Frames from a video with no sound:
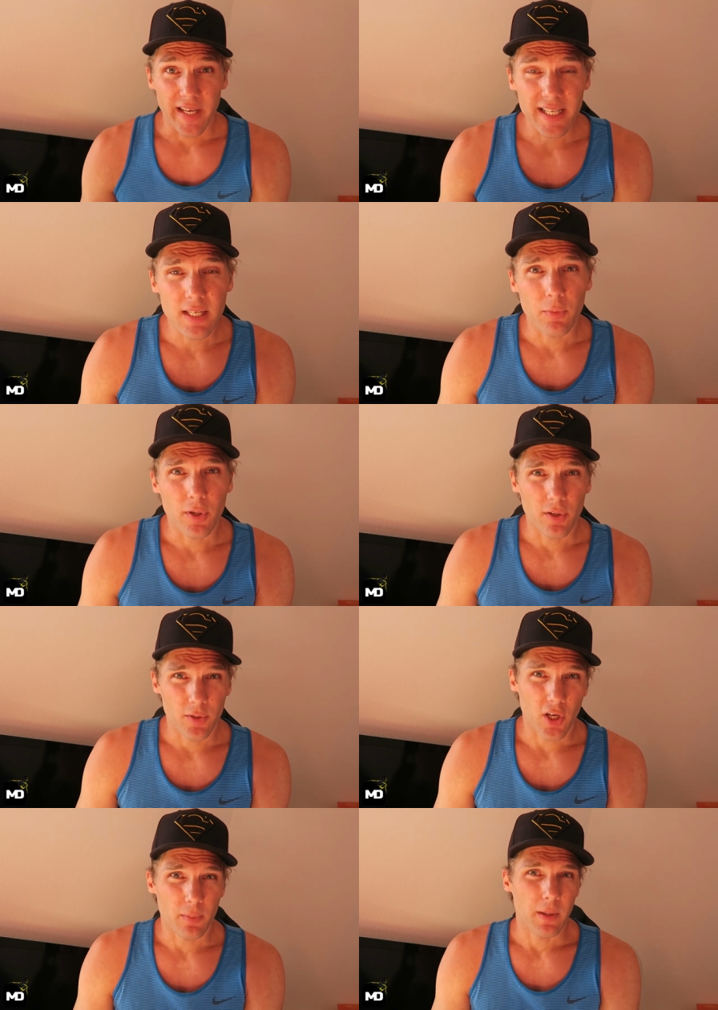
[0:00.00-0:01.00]
So next up we're
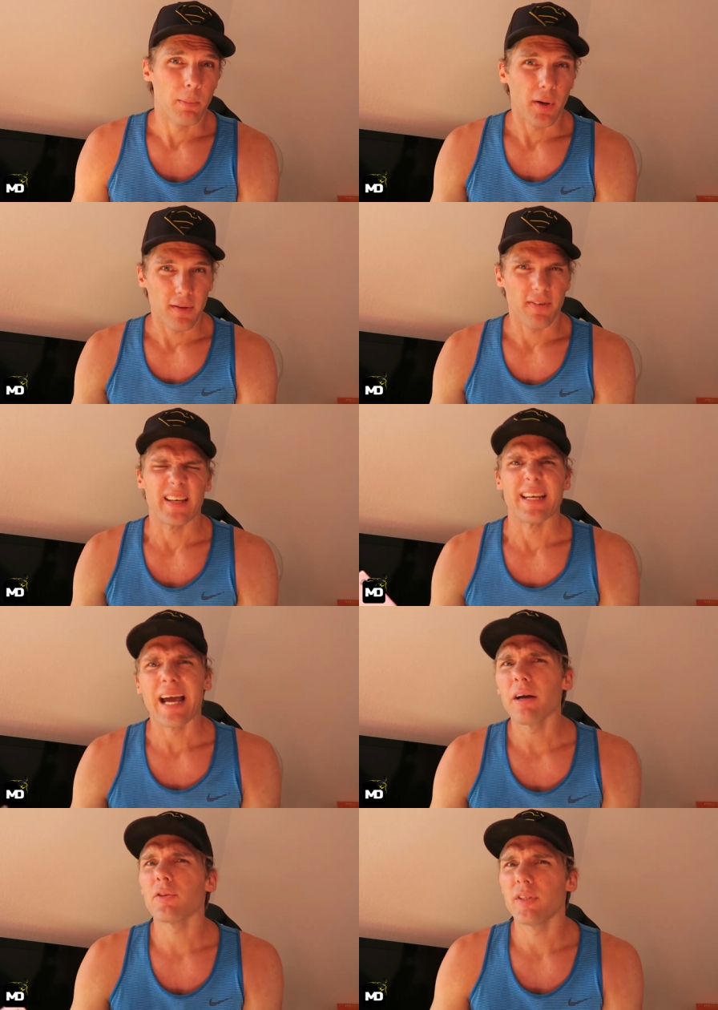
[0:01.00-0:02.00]
going to talk about body fat and
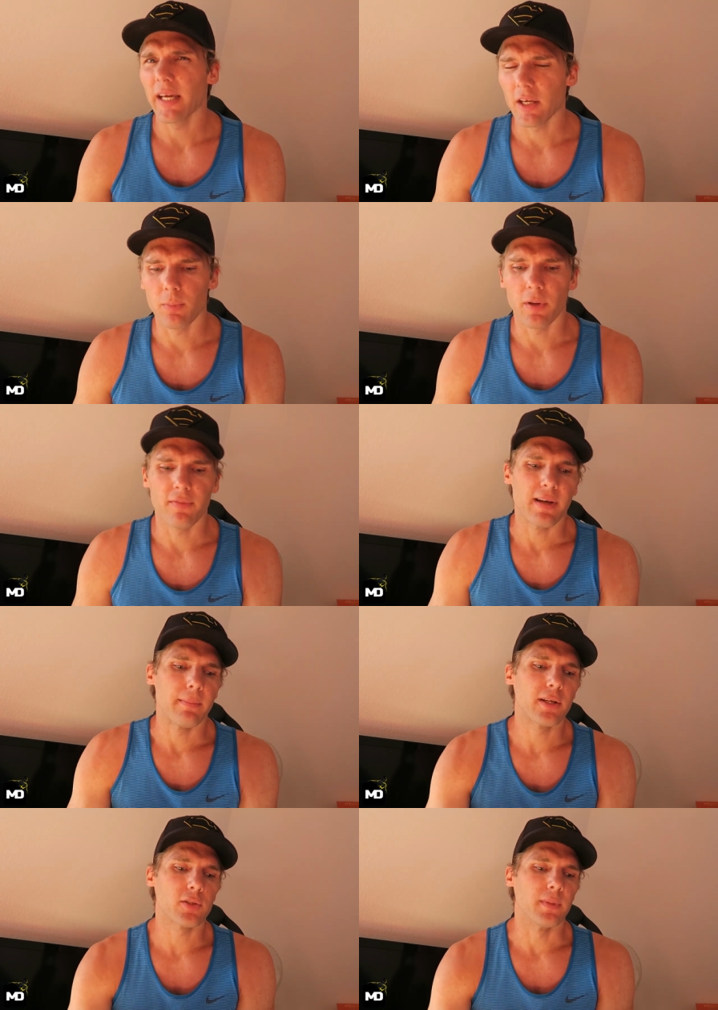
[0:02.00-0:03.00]
how to take your body
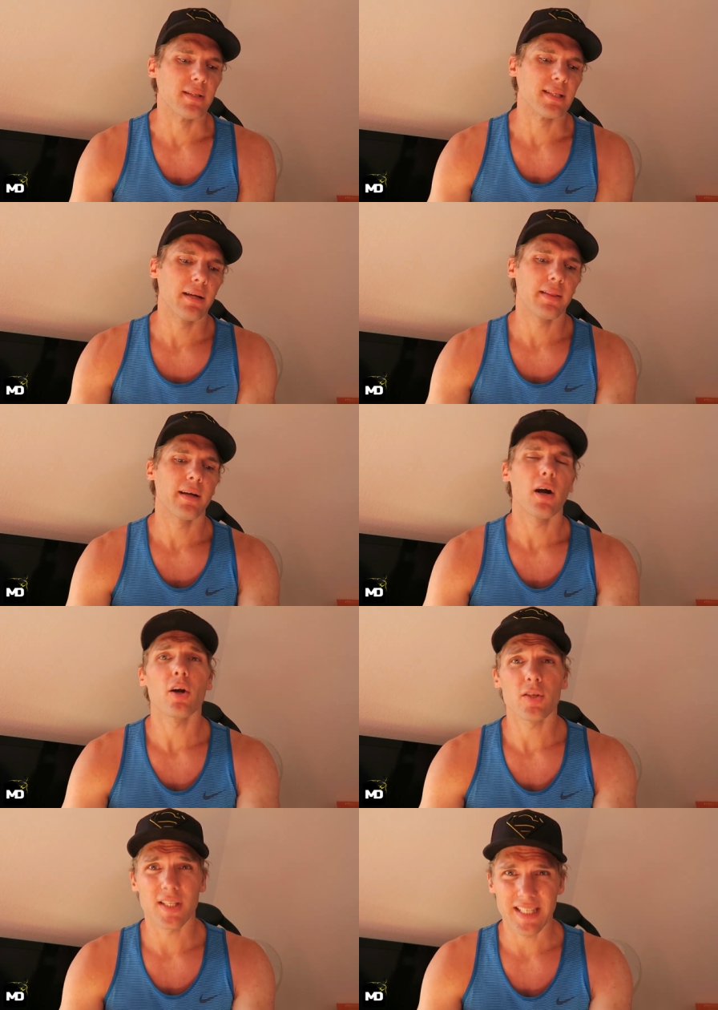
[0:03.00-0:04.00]
fat measurements. Now there
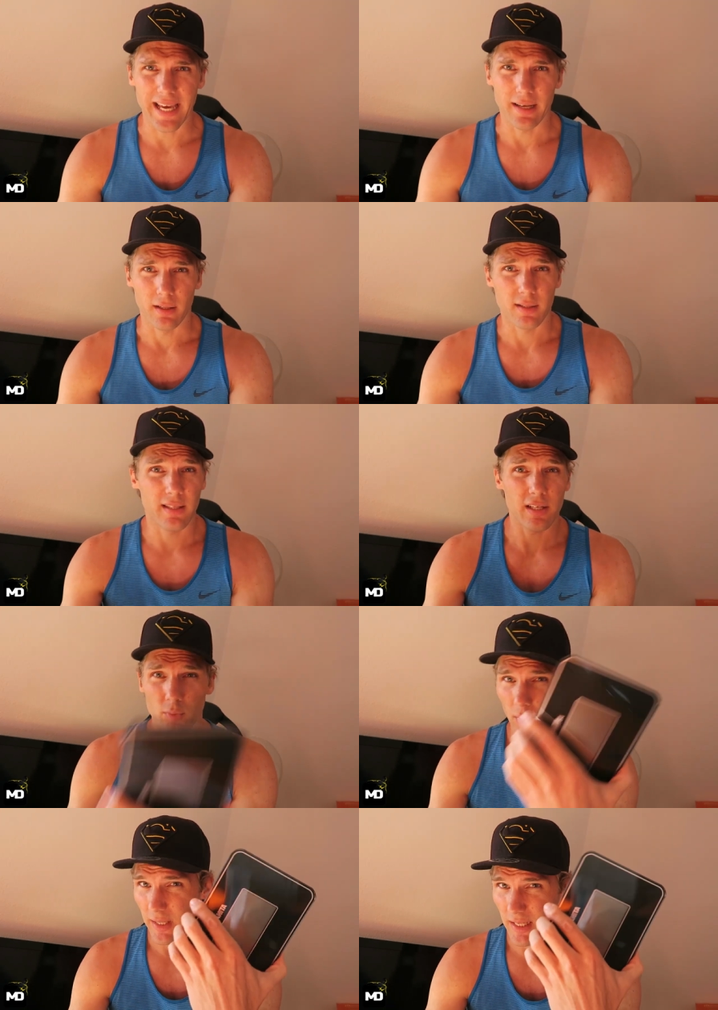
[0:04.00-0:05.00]
are scales,
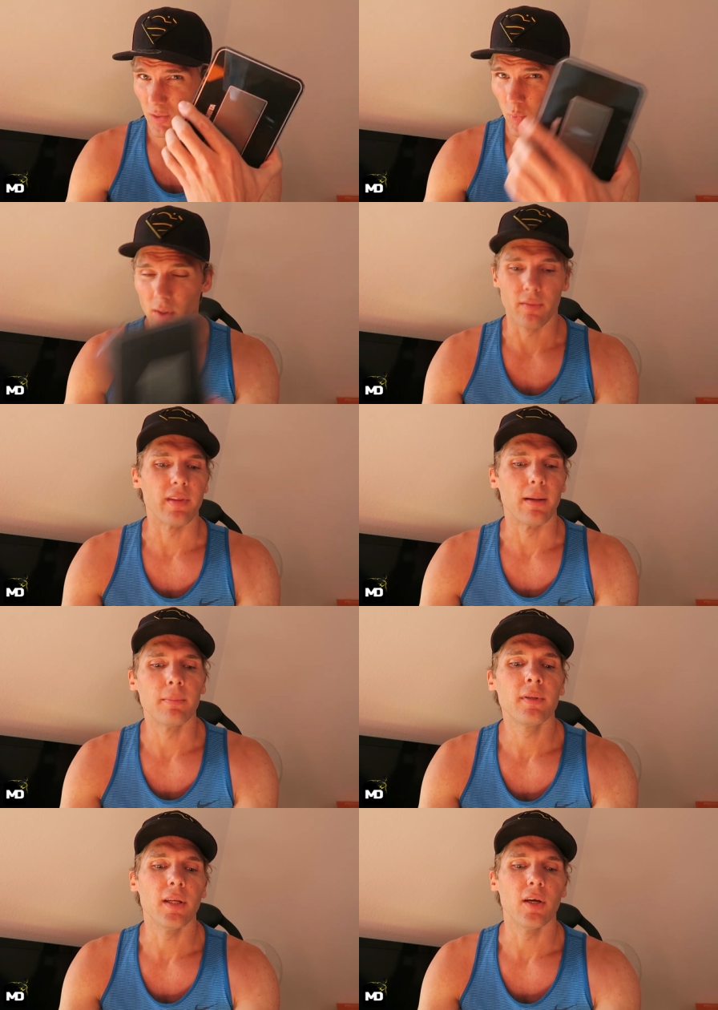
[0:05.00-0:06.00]
this one isn't one of
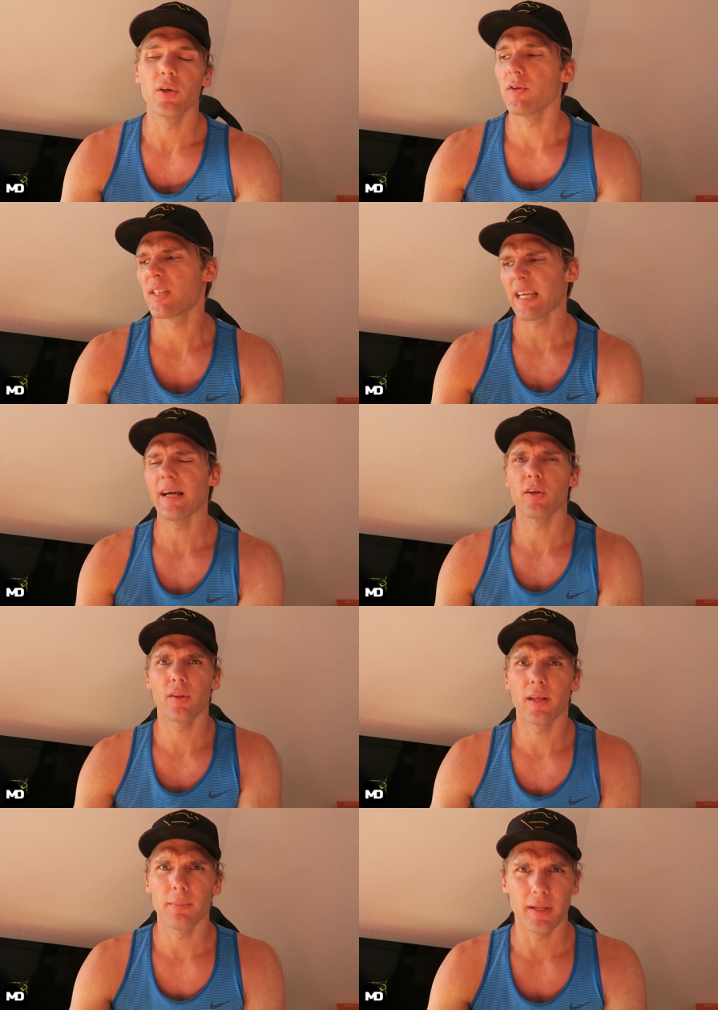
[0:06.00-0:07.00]
them, you know, you stand
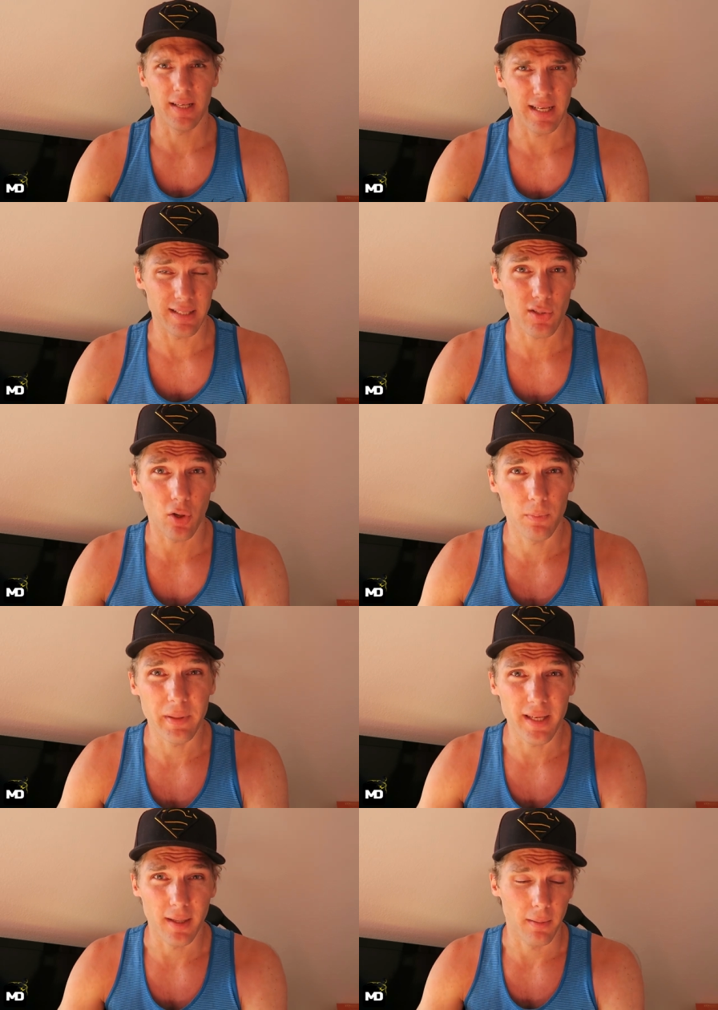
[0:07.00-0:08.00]
on them and it's called
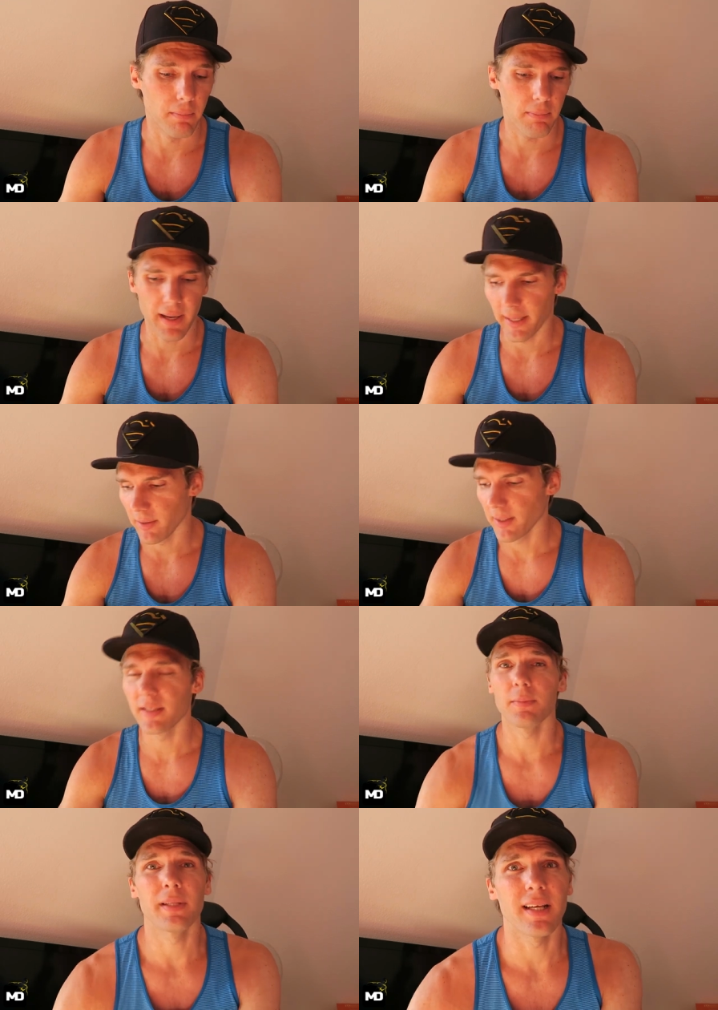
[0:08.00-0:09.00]
B I A,
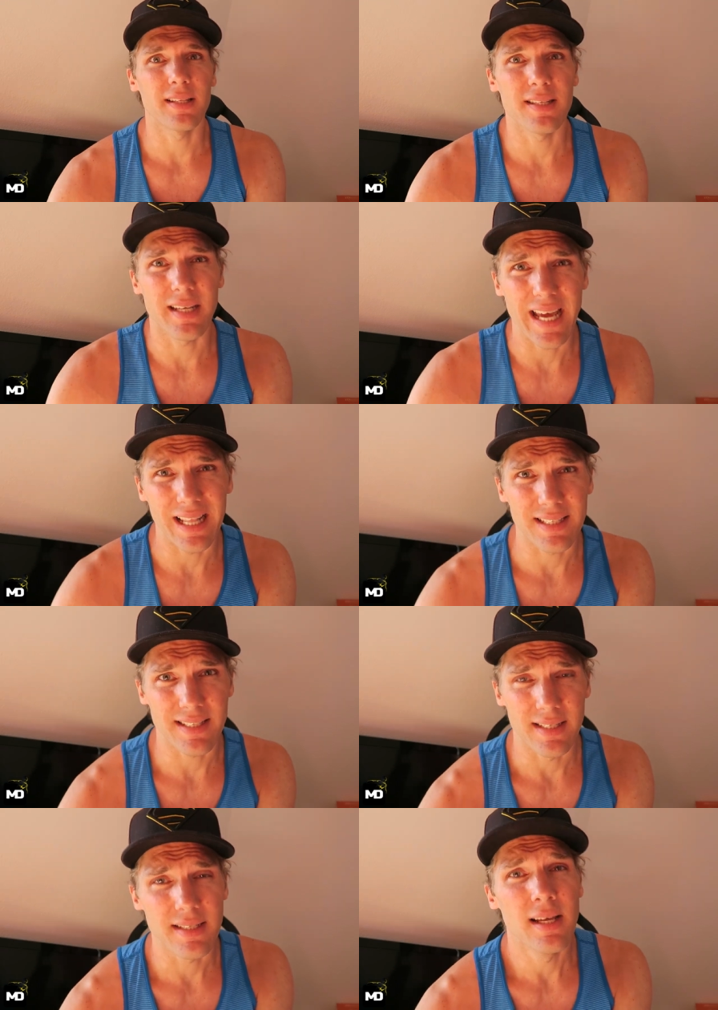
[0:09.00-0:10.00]
Bioimpedance
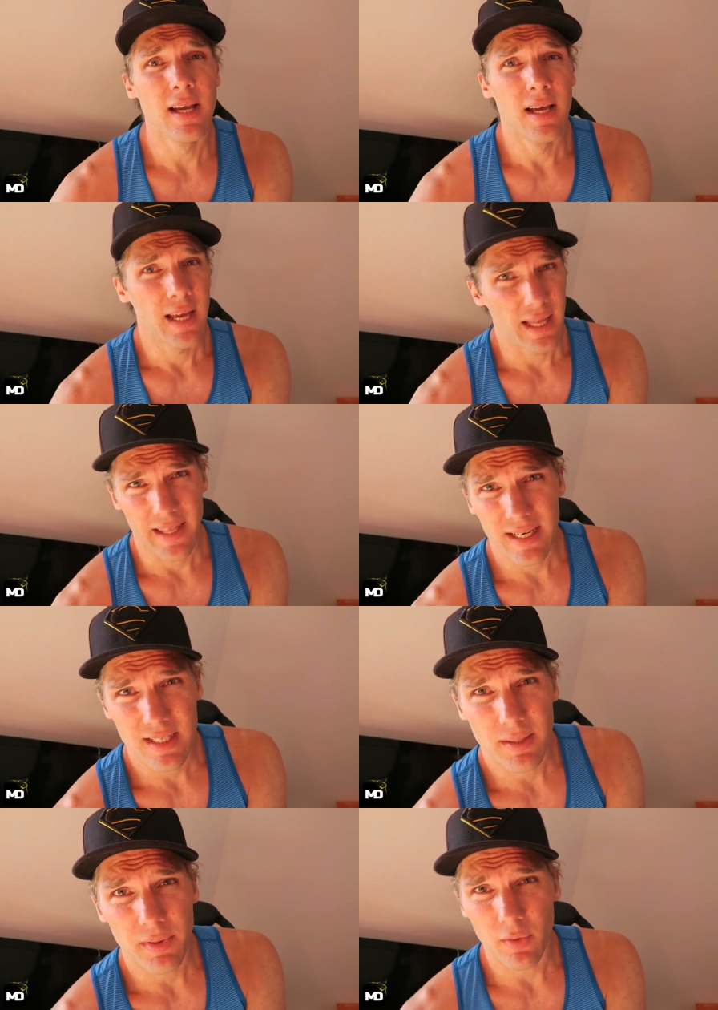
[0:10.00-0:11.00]
Analysis, and that
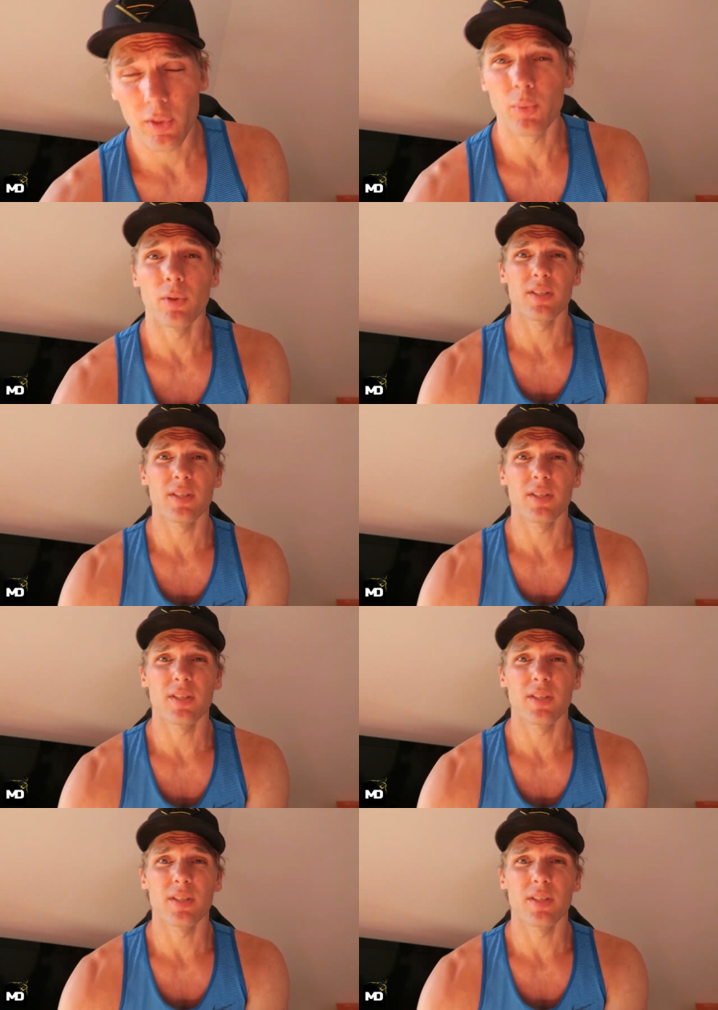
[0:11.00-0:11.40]
is something which